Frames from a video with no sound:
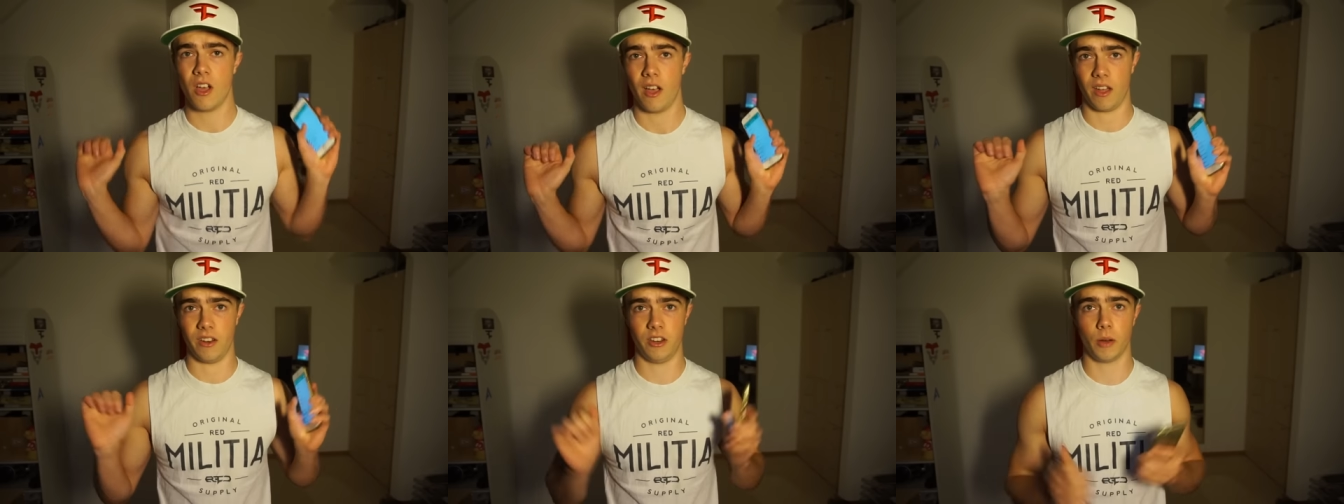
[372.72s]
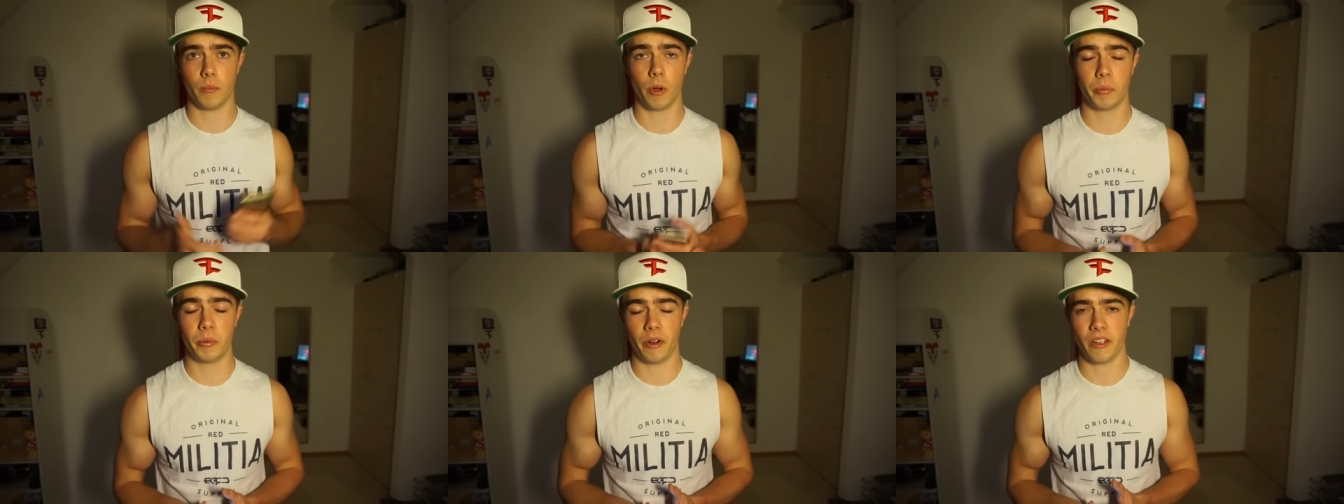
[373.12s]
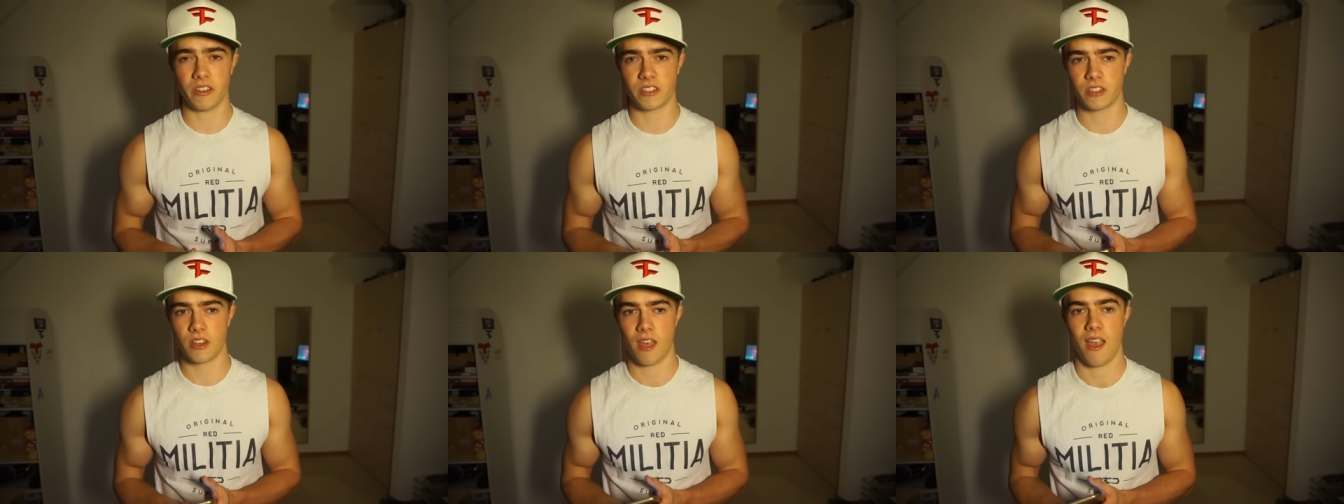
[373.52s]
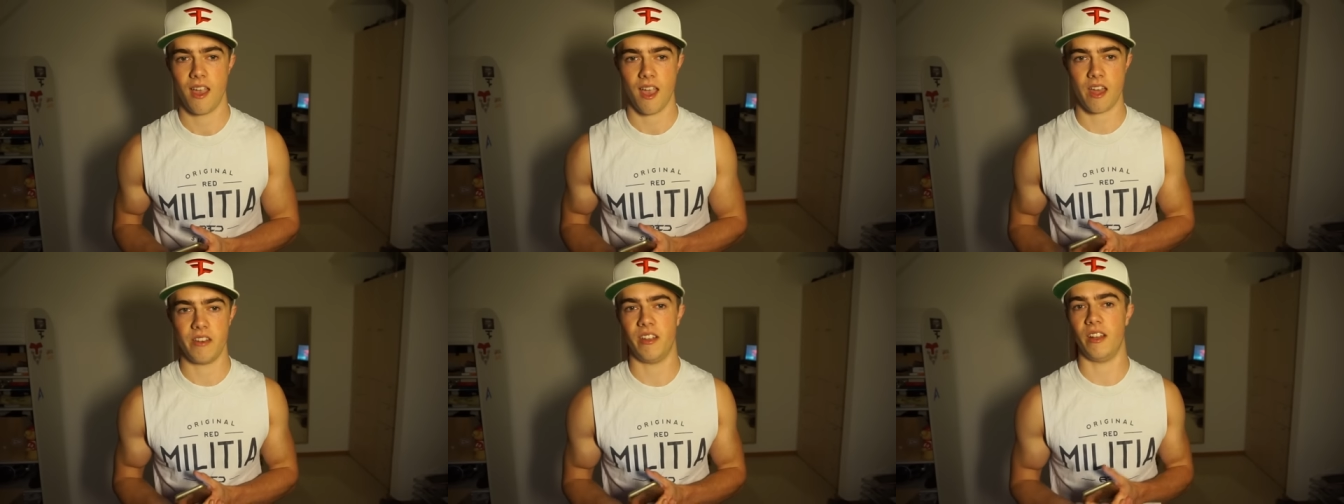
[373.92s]
and dumbbell press,
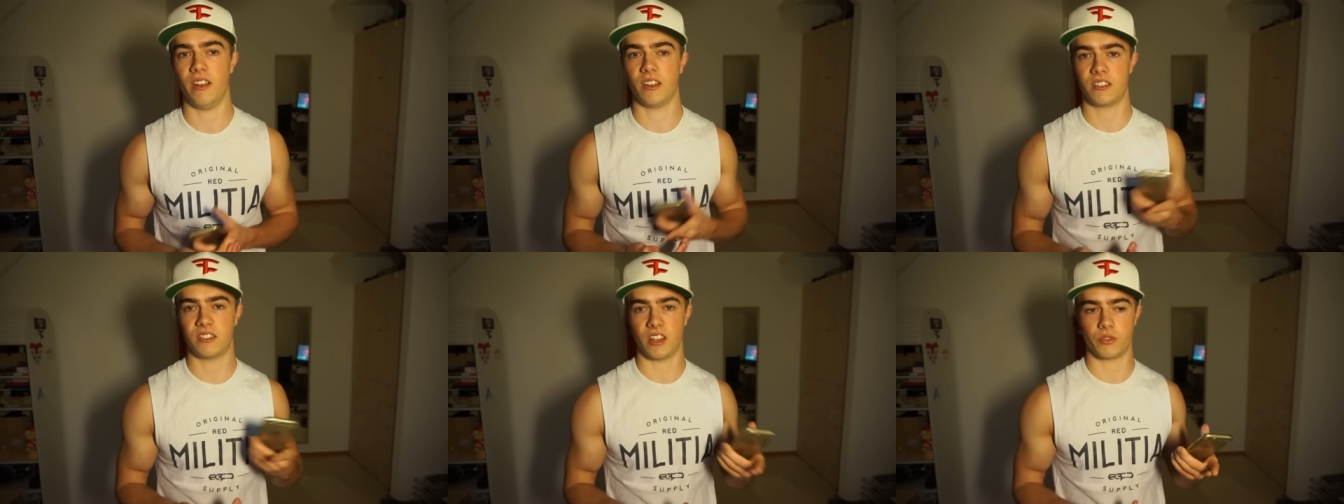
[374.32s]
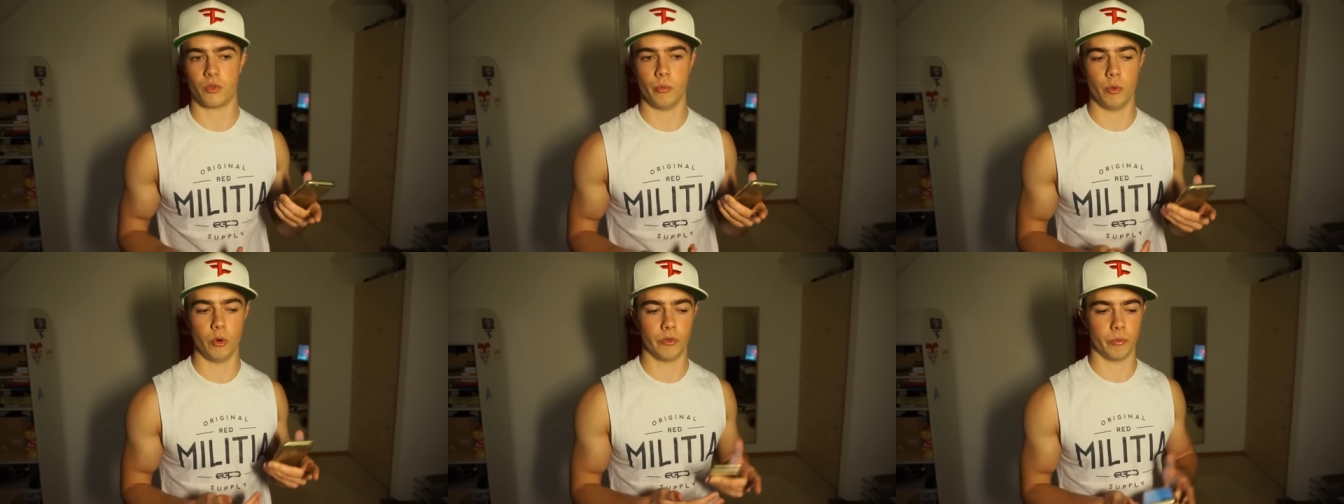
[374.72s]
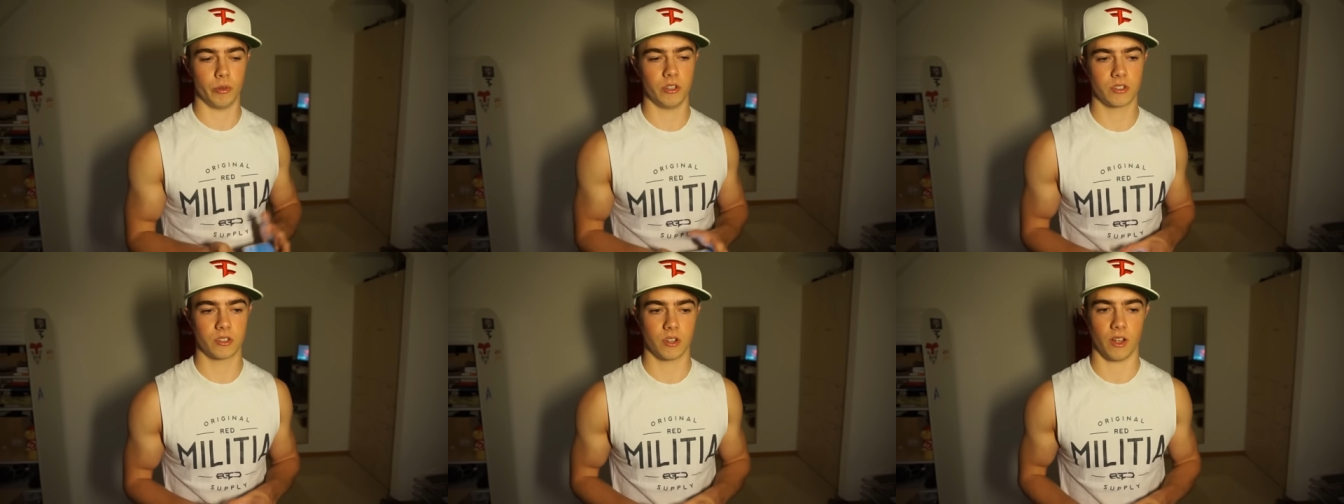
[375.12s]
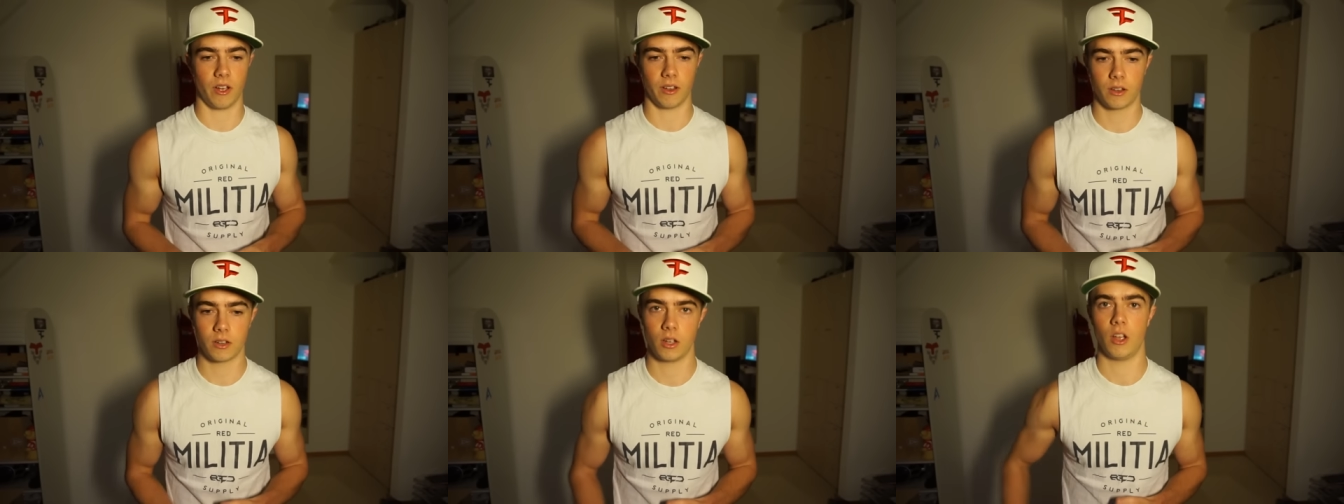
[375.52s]
and then accessory movements
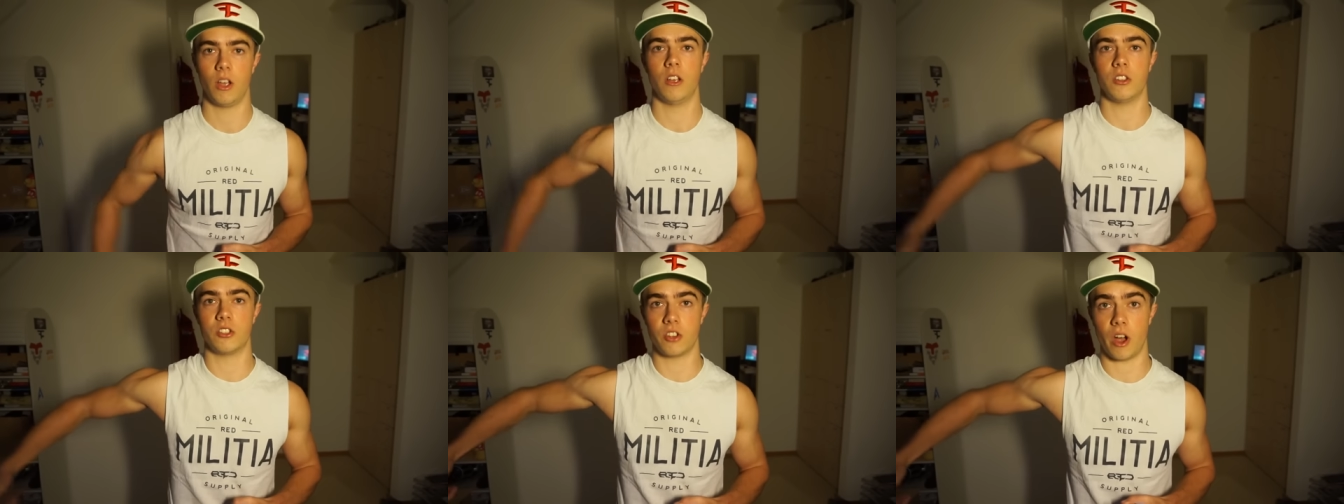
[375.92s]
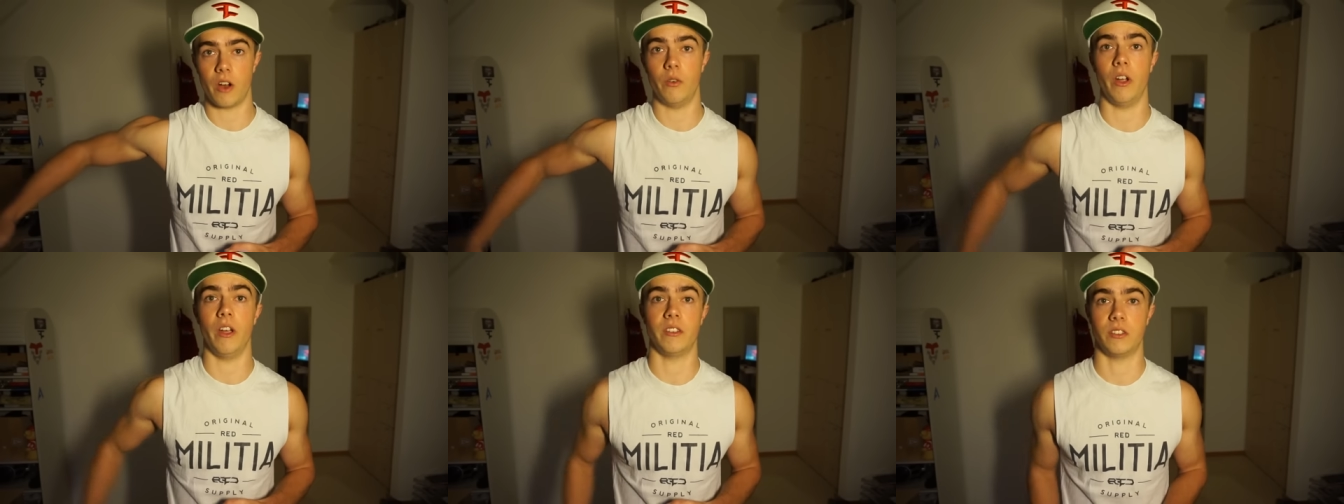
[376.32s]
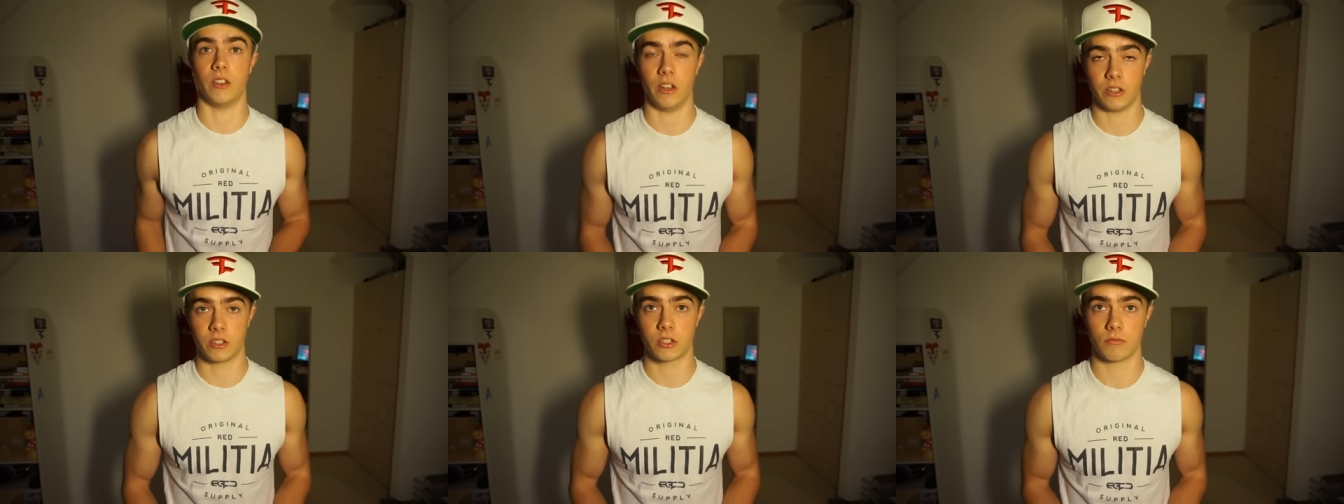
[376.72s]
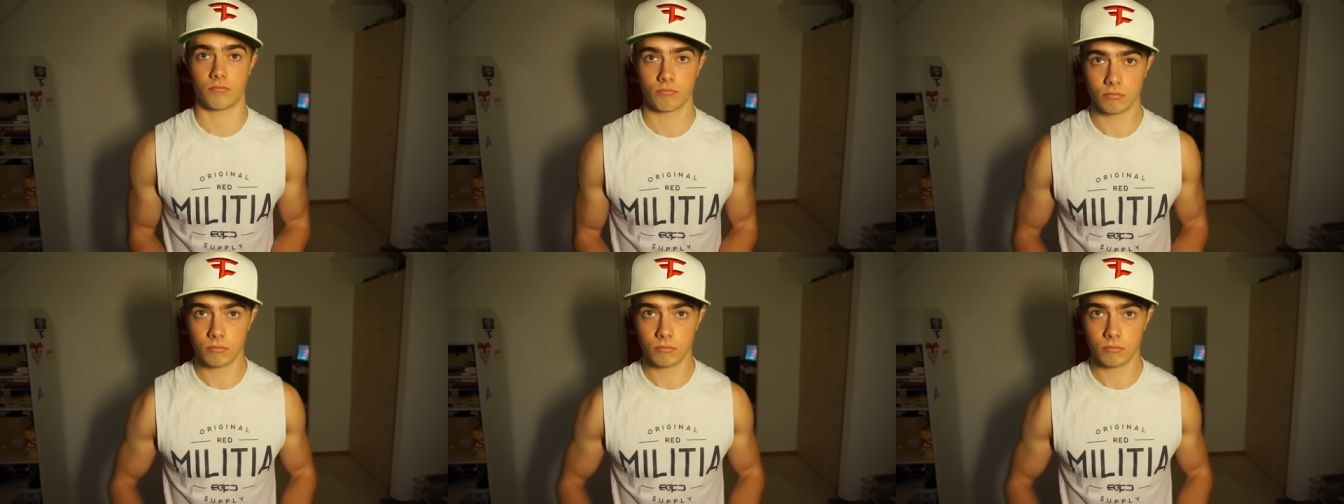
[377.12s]
like side raises,